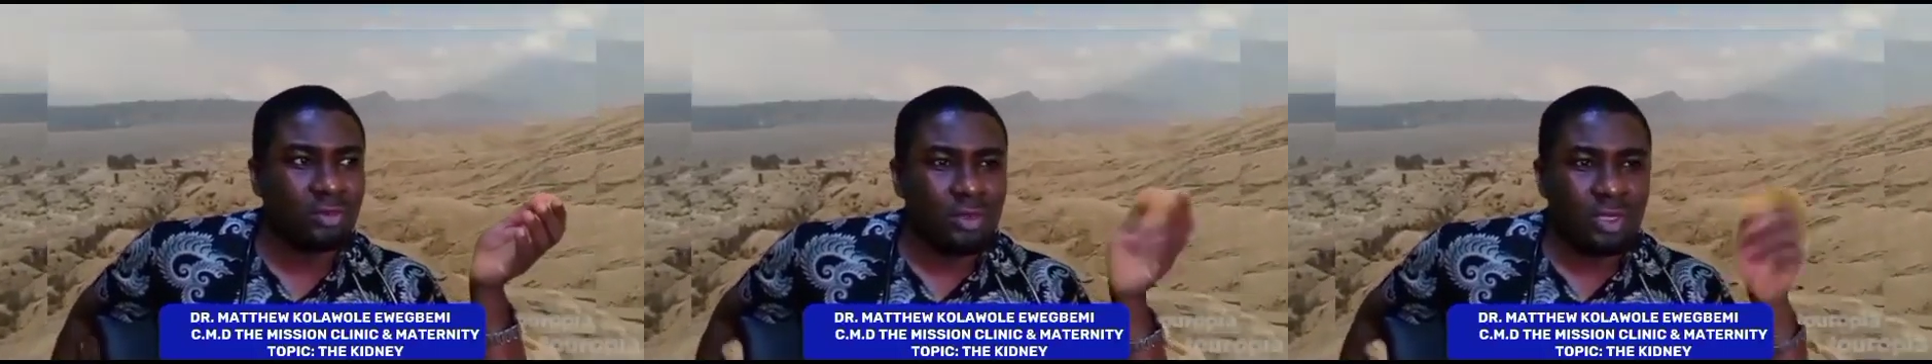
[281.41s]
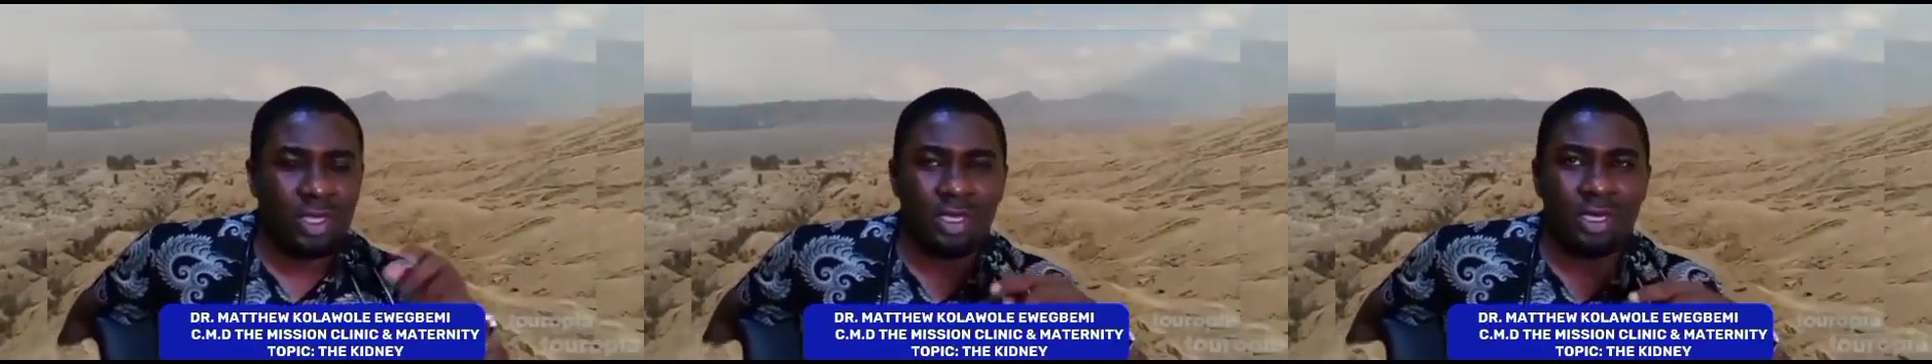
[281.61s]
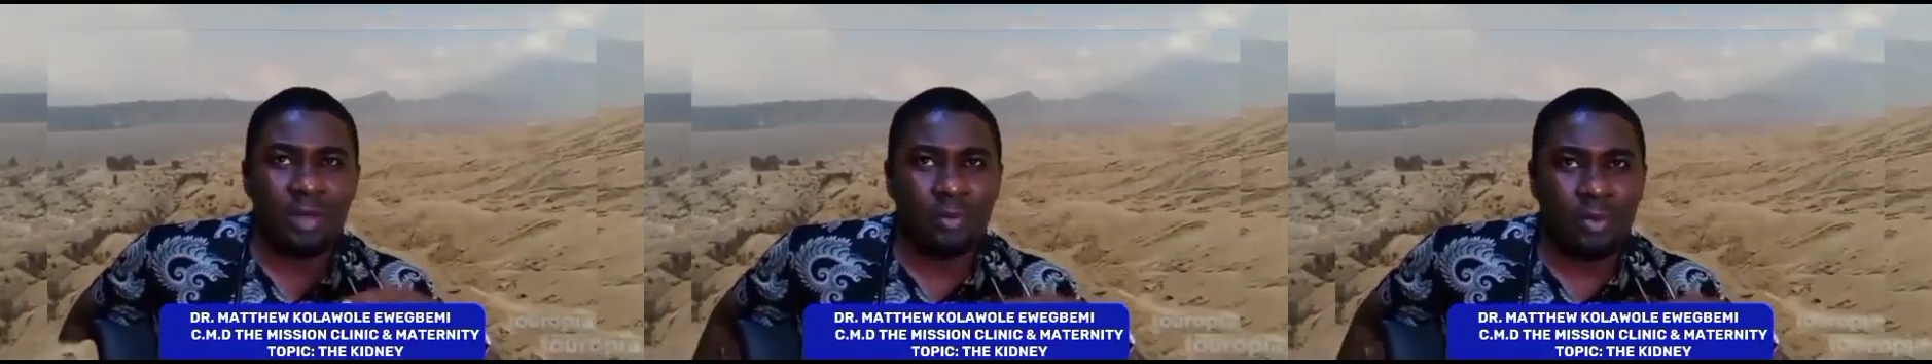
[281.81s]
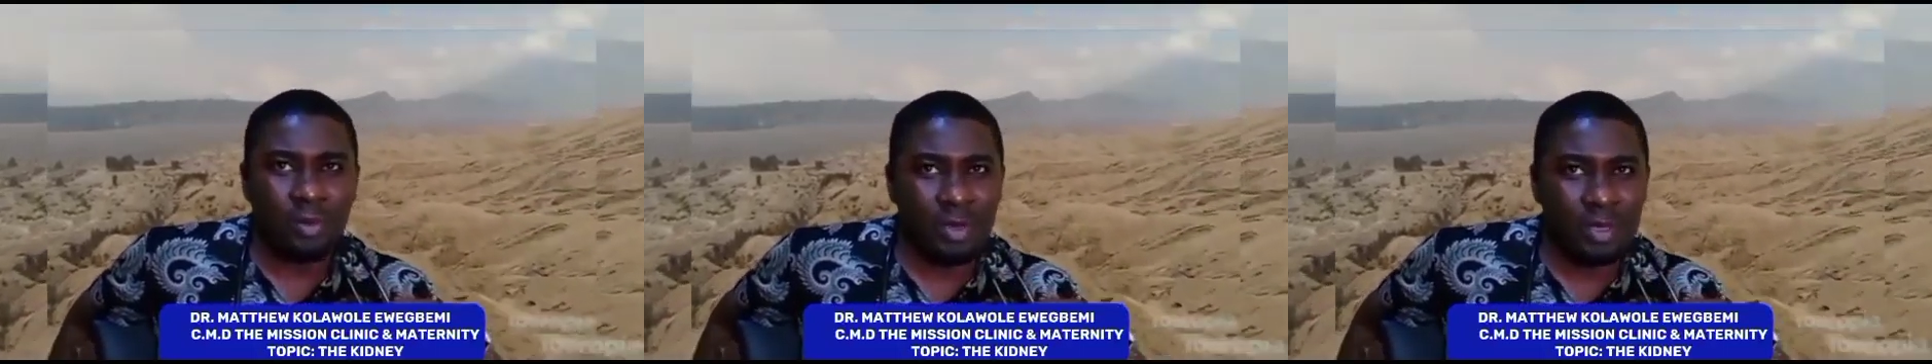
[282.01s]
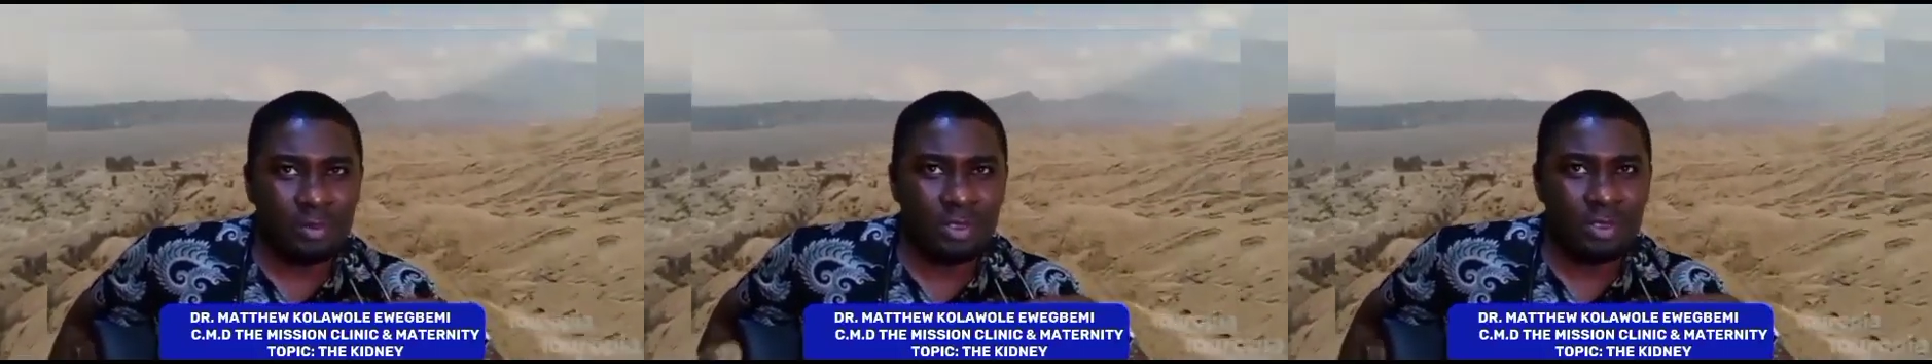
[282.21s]
kidney
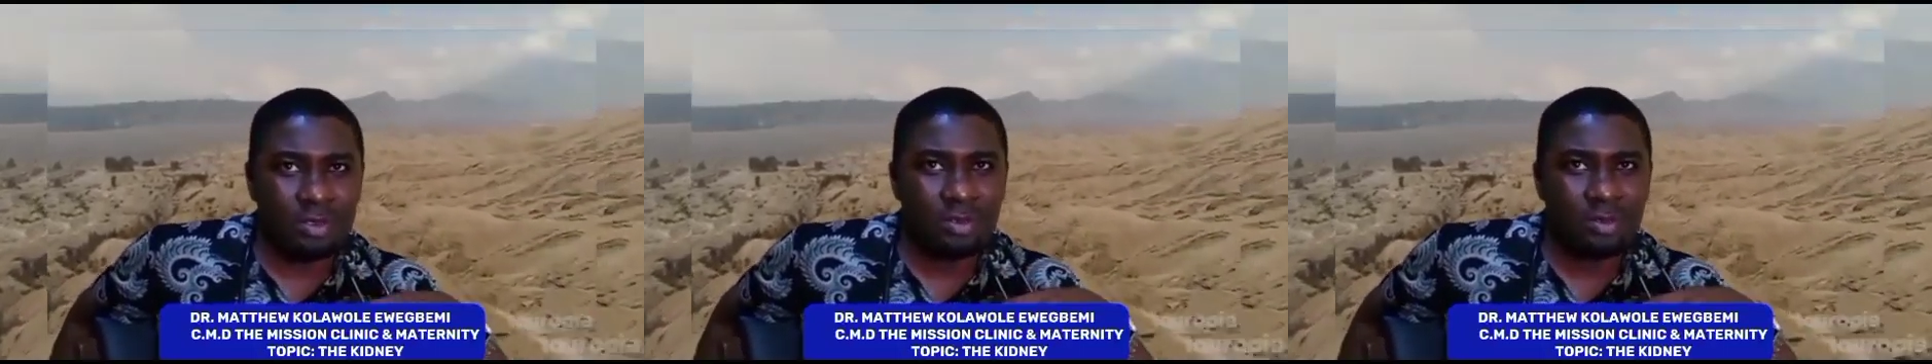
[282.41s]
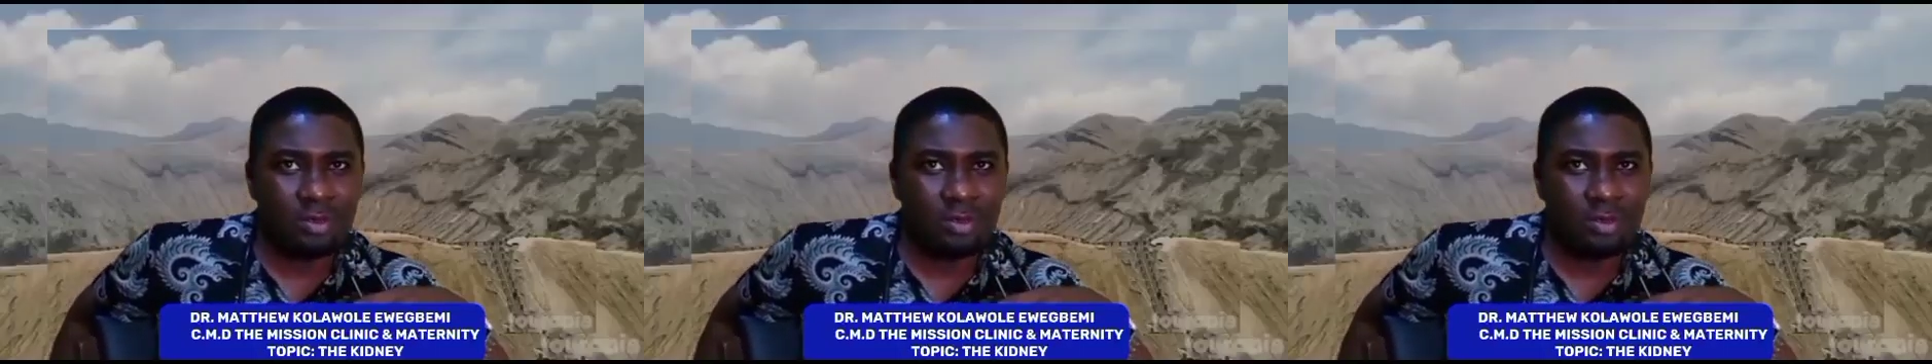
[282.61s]
problems.